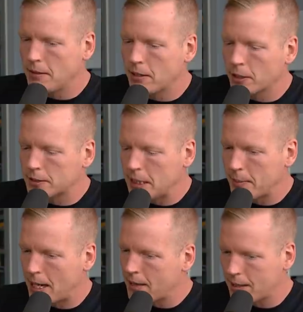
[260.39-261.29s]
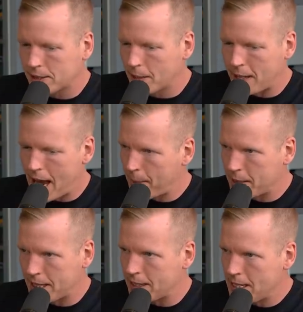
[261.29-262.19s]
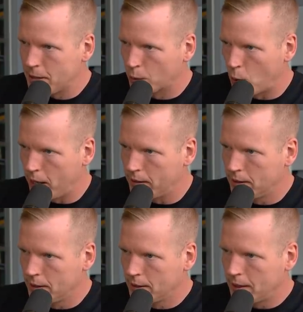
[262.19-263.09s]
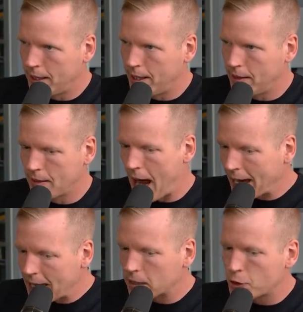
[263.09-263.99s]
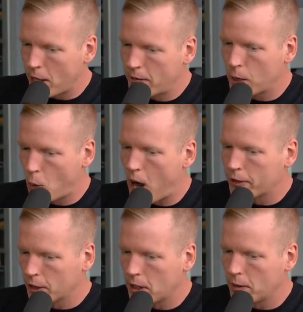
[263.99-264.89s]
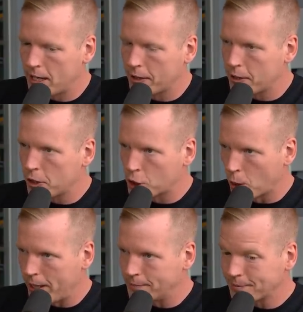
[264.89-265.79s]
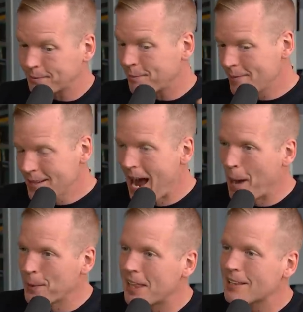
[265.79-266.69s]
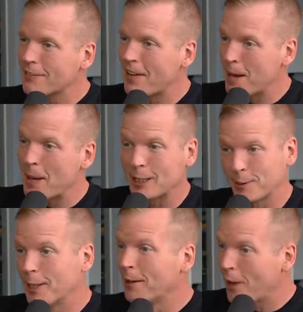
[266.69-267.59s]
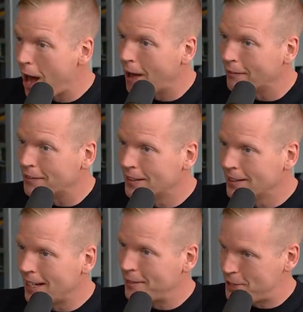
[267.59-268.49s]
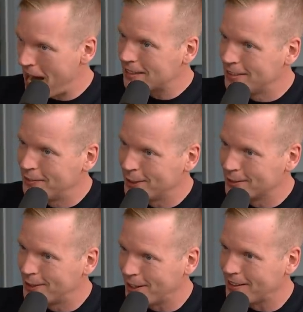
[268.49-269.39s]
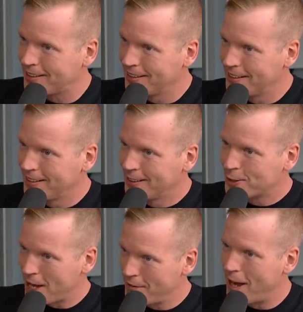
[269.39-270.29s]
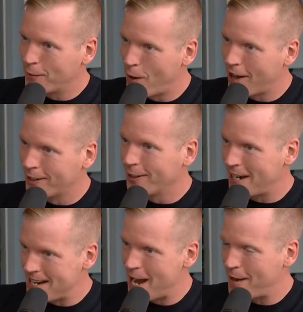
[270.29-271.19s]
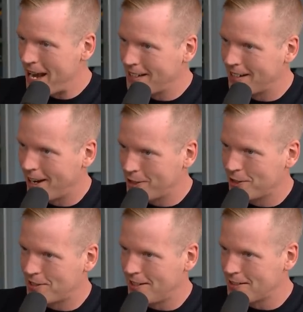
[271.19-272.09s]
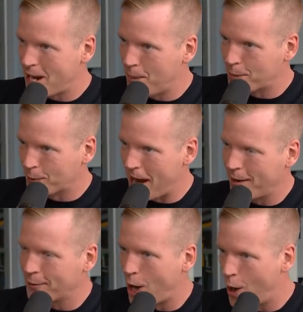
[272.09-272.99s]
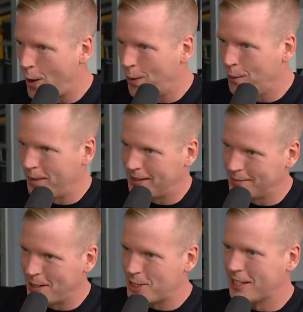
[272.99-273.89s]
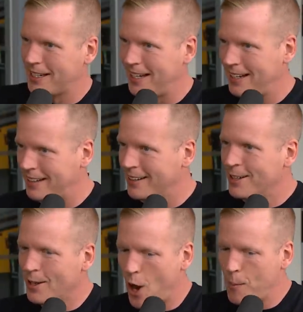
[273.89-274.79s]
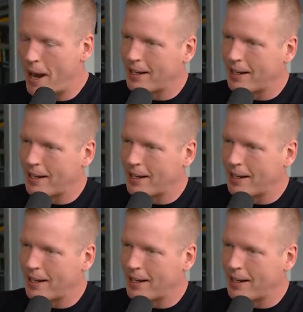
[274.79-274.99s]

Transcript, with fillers: they're a team that I think is going to be happy to get either one. And I got Travon Walker going there to Detroit. I would think the fan base would love if Jacksonville took Travon Walker, and now Aidan Hutchinson's up around home and Michigan. And oh my